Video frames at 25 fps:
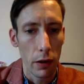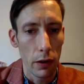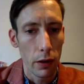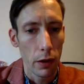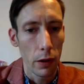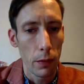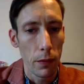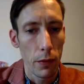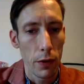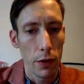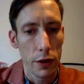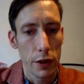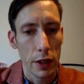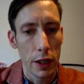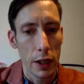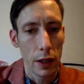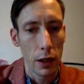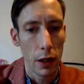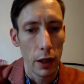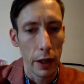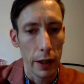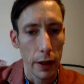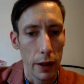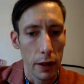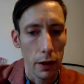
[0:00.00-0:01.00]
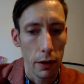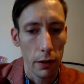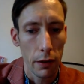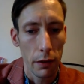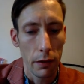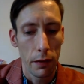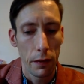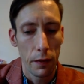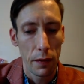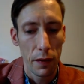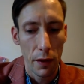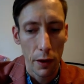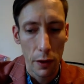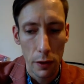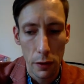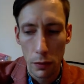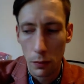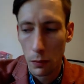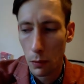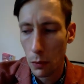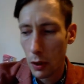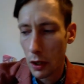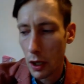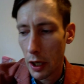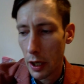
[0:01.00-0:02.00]
Obviously, like, phone,
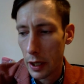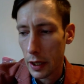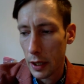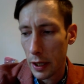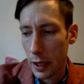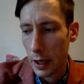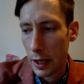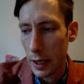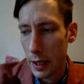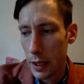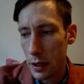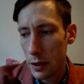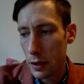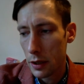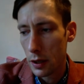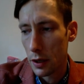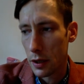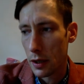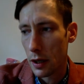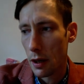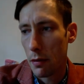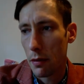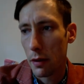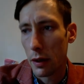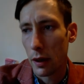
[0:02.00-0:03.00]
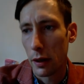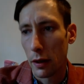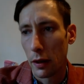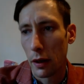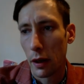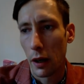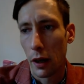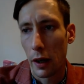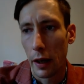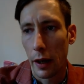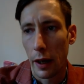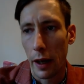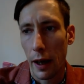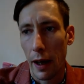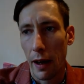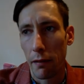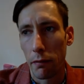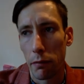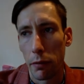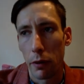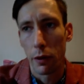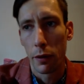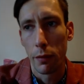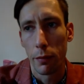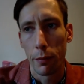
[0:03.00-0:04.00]
wallet and keys are something that I have
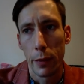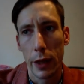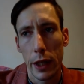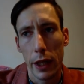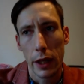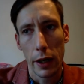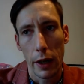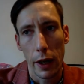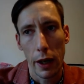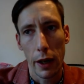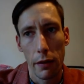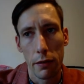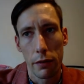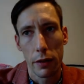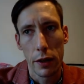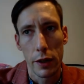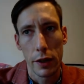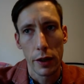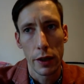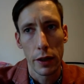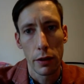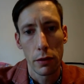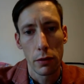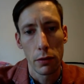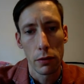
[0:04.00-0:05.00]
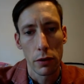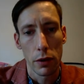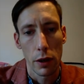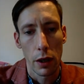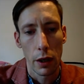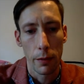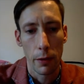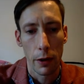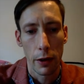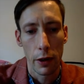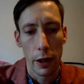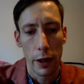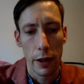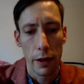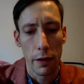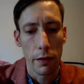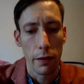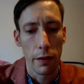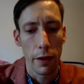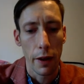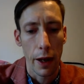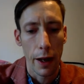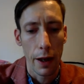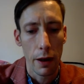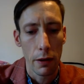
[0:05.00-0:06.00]
with me every single time I leave
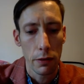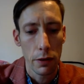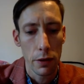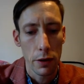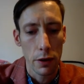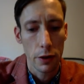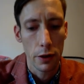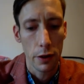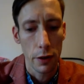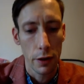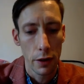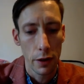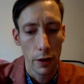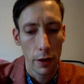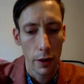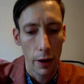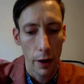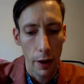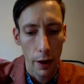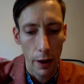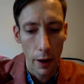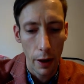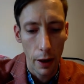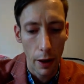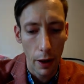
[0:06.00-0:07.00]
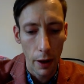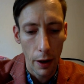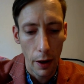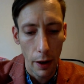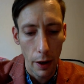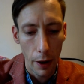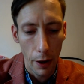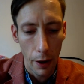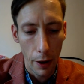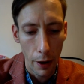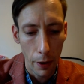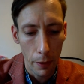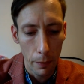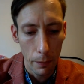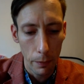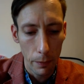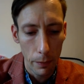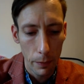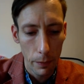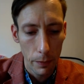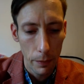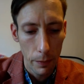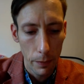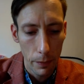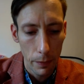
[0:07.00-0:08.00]
the house. And